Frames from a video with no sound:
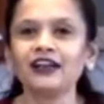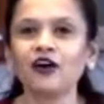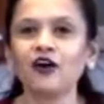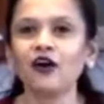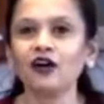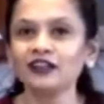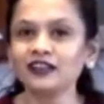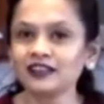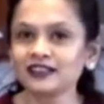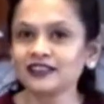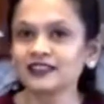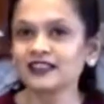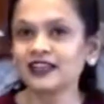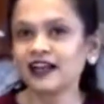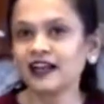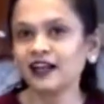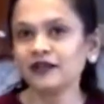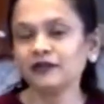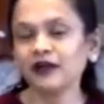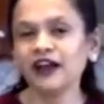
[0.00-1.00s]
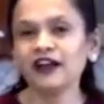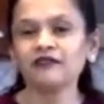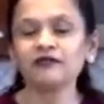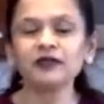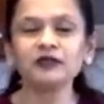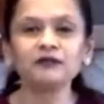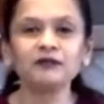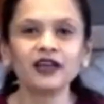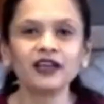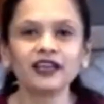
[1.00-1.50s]
all this time I have
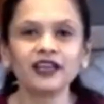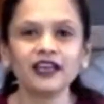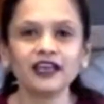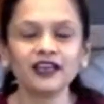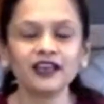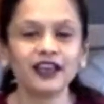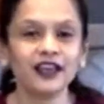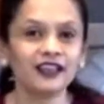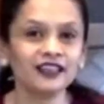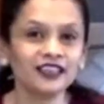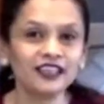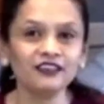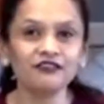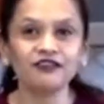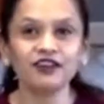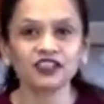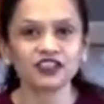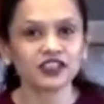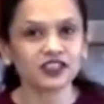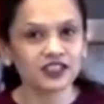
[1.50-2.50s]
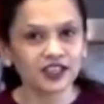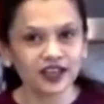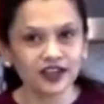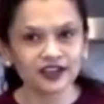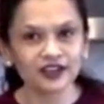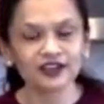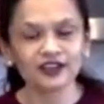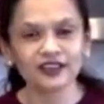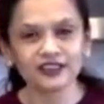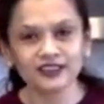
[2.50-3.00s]
been making healthy
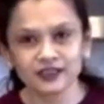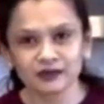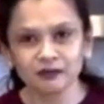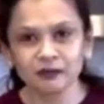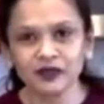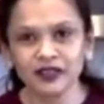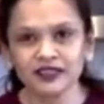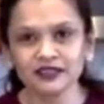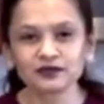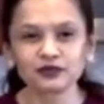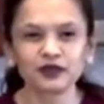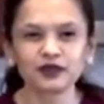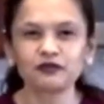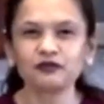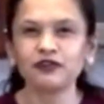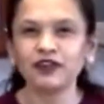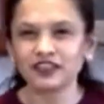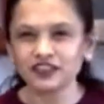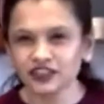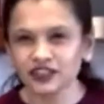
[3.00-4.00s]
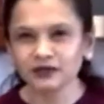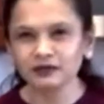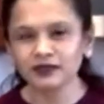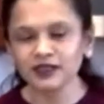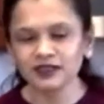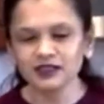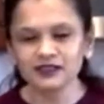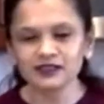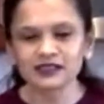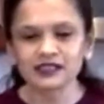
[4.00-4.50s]
vegetarian recipes with
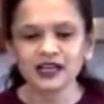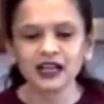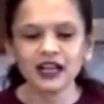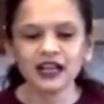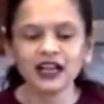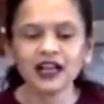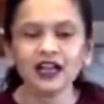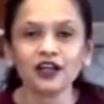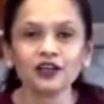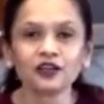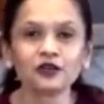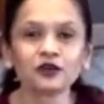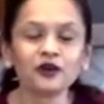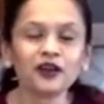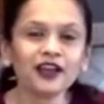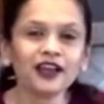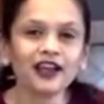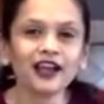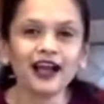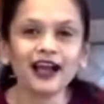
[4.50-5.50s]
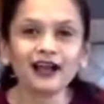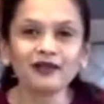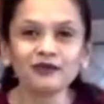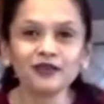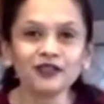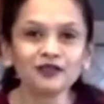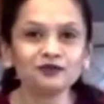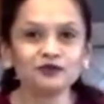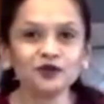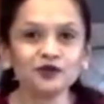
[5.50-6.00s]
vegetables. Today I'm
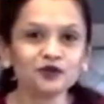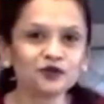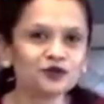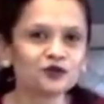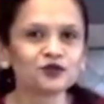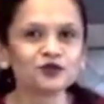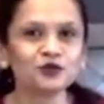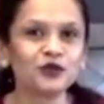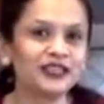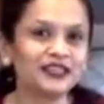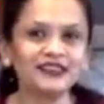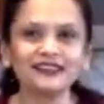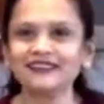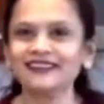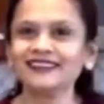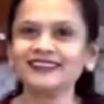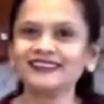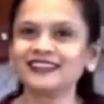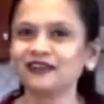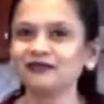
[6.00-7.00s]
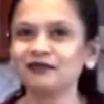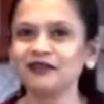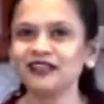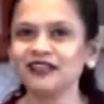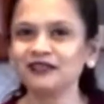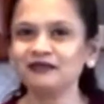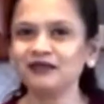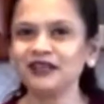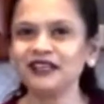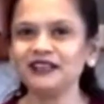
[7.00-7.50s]
in the mood to sweeten things up a
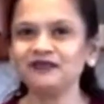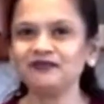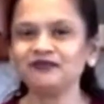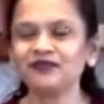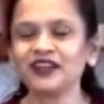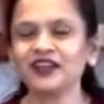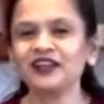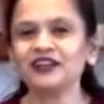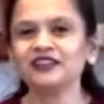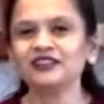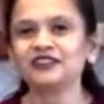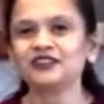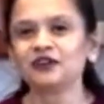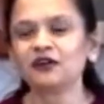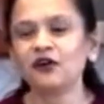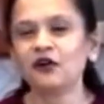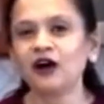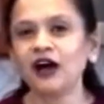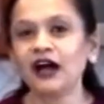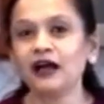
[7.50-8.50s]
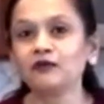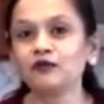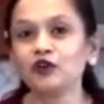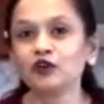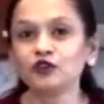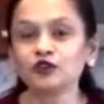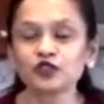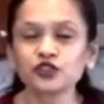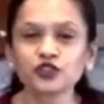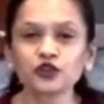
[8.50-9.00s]
little bit. So I'm
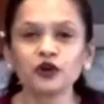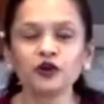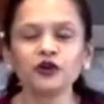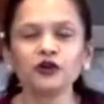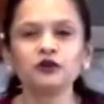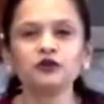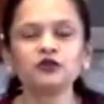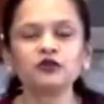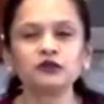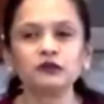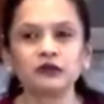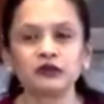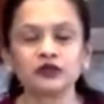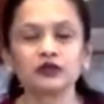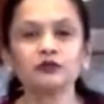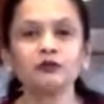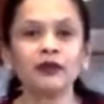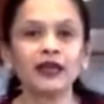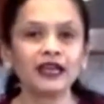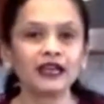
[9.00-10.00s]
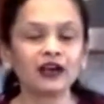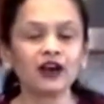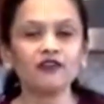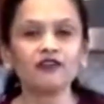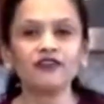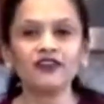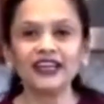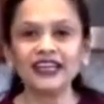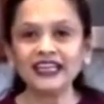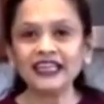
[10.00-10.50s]
going to show you to make a
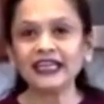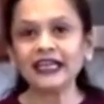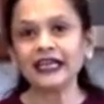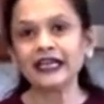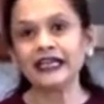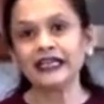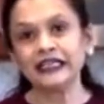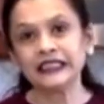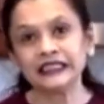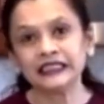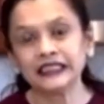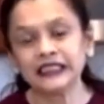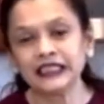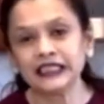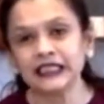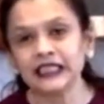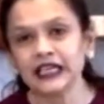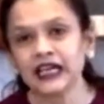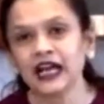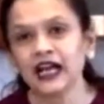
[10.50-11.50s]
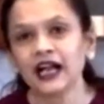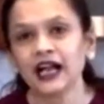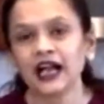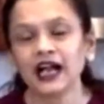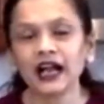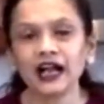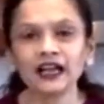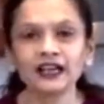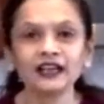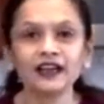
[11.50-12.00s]
very healthy
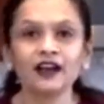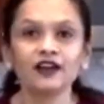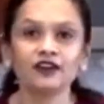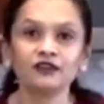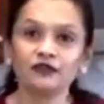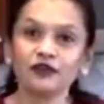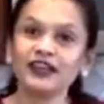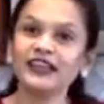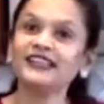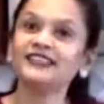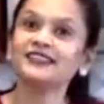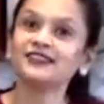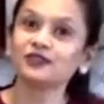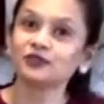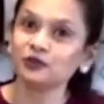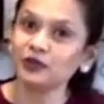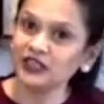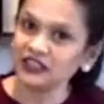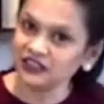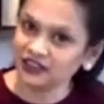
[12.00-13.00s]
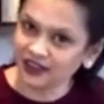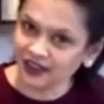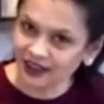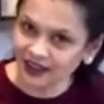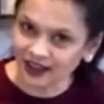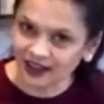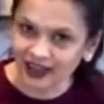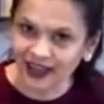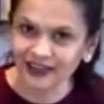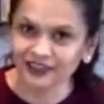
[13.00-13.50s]
and very sweet
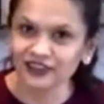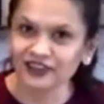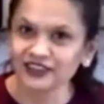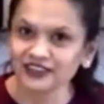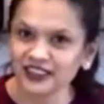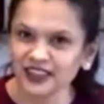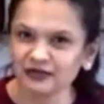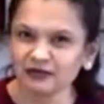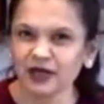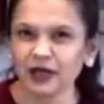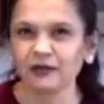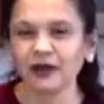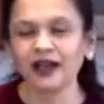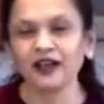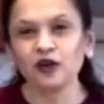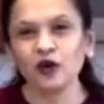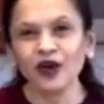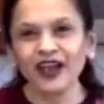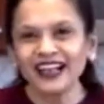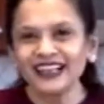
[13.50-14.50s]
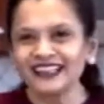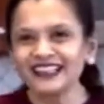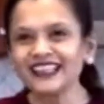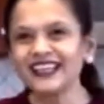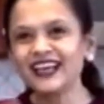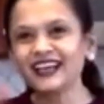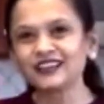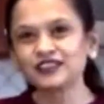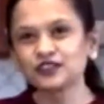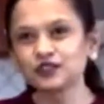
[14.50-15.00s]
cake at the same time. I know,
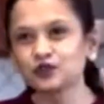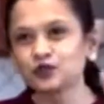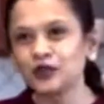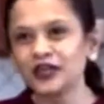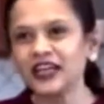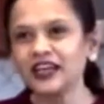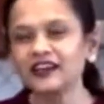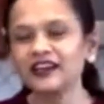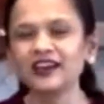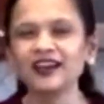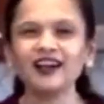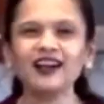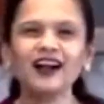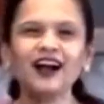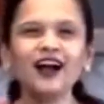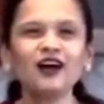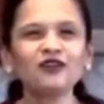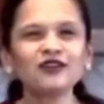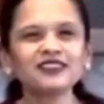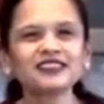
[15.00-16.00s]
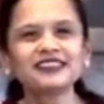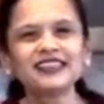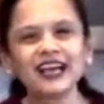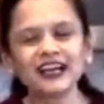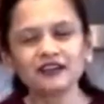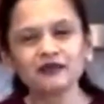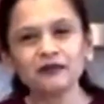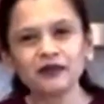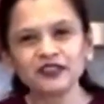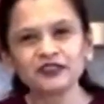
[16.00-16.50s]
healthy and sweet, how does
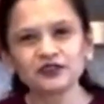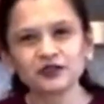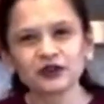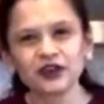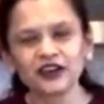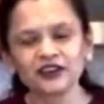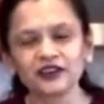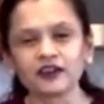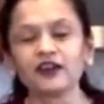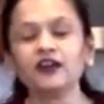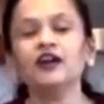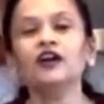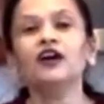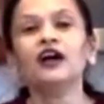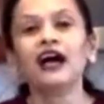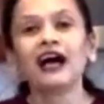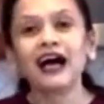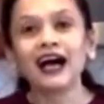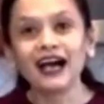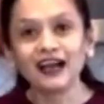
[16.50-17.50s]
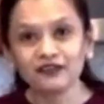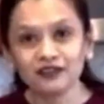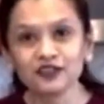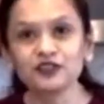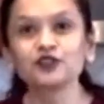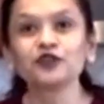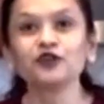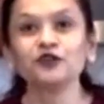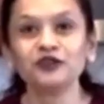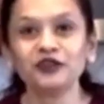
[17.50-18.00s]
that mix together? I will
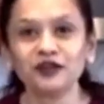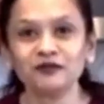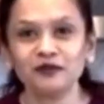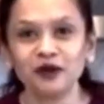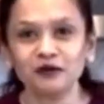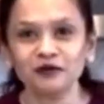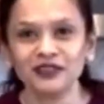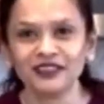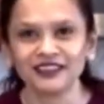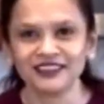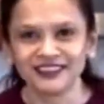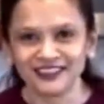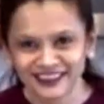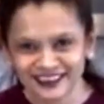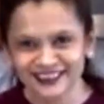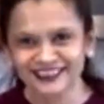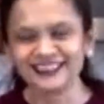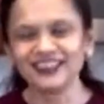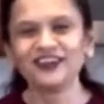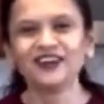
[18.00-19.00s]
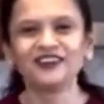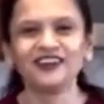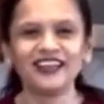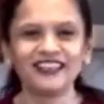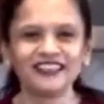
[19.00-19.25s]
show you in a moment. Alright.